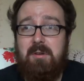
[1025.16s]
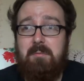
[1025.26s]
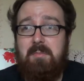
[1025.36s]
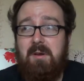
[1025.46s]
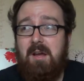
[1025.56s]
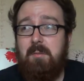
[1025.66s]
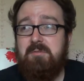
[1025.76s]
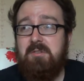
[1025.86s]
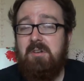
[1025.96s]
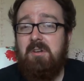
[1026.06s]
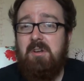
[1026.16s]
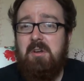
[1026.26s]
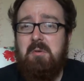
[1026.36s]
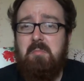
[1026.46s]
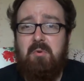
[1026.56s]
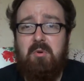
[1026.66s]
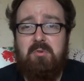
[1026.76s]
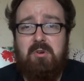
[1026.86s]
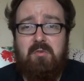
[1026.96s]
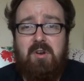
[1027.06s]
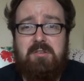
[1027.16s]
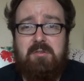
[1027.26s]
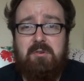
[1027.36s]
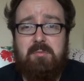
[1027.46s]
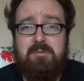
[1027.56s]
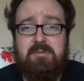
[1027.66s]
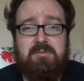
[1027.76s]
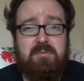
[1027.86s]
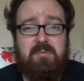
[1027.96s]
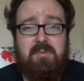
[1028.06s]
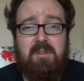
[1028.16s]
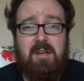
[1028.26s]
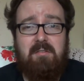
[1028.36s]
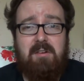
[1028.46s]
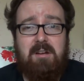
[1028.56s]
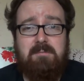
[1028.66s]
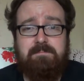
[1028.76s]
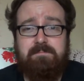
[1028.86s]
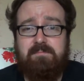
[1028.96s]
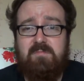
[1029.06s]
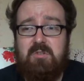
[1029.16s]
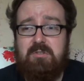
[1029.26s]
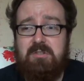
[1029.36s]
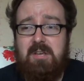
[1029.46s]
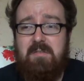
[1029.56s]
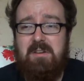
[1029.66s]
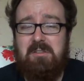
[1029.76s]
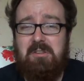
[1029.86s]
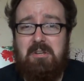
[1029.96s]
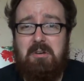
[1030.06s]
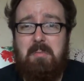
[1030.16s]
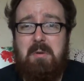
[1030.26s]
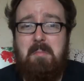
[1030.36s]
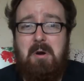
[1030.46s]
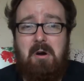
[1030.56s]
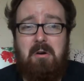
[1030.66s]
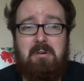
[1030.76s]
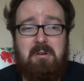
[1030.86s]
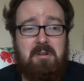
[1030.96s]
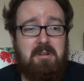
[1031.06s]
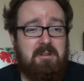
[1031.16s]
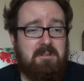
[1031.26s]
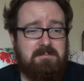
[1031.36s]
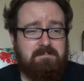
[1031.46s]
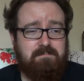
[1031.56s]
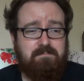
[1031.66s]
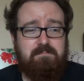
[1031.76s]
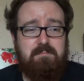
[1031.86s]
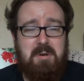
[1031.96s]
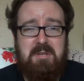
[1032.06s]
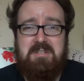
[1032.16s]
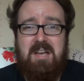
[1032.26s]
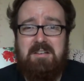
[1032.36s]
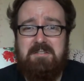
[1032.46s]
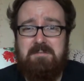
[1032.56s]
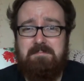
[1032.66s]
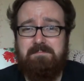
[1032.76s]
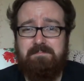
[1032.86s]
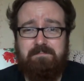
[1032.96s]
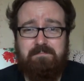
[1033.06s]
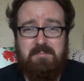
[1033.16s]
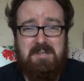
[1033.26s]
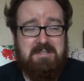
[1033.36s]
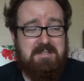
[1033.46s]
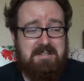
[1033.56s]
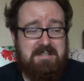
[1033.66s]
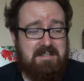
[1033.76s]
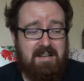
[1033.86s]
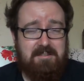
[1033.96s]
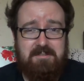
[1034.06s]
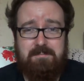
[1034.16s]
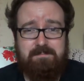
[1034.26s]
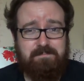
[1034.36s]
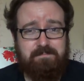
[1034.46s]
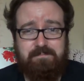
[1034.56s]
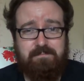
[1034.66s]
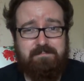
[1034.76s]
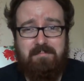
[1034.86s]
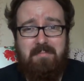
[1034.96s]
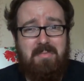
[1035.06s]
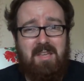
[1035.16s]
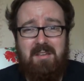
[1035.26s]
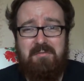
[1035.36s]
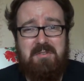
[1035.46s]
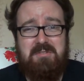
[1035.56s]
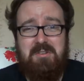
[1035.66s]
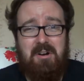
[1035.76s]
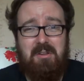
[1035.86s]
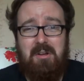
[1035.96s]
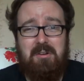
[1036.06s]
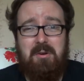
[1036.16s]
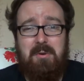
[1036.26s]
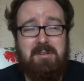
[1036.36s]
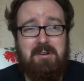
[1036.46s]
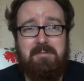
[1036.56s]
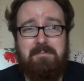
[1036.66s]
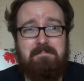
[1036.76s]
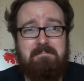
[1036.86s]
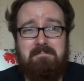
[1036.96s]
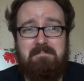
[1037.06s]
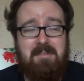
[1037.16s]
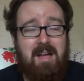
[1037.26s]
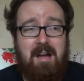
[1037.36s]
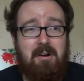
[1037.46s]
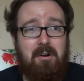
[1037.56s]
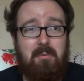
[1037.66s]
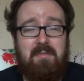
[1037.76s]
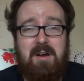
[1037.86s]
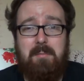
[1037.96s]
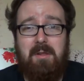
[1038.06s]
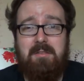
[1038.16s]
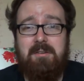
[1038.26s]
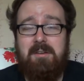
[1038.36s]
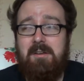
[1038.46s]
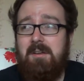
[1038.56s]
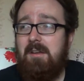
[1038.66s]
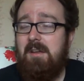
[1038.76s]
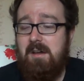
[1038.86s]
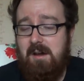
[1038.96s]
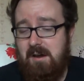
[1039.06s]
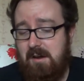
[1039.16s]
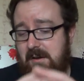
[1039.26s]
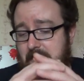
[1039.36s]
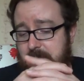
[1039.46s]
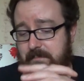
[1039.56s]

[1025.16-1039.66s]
it, perhaps Bruno Ready Rubbed, something like that, just to give it a little bit more pizzazz, because as it stands, there's not a lot going on at all with that blend. I'd